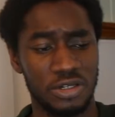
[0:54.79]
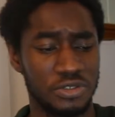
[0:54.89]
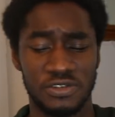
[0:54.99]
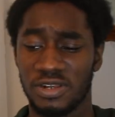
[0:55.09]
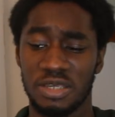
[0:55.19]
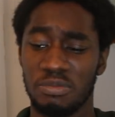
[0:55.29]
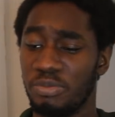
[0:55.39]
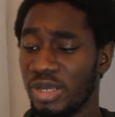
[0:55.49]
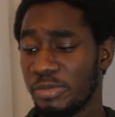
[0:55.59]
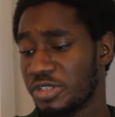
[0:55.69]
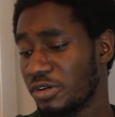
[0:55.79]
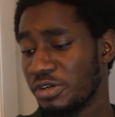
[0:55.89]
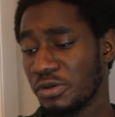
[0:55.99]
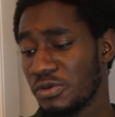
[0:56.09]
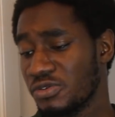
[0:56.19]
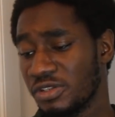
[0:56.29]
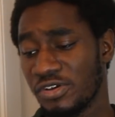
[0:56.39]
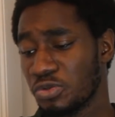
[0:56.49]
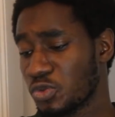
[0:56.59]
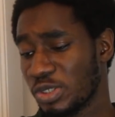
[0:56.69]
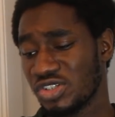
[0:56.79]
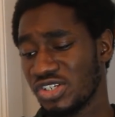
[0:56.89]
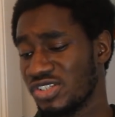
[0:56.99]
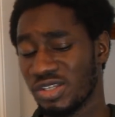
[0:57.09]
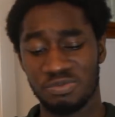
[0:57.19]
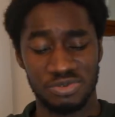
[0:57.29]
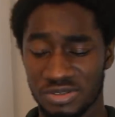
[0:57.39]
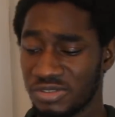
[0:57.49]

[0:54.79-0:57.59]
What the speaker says: I don't know, something like better materials, individual switches.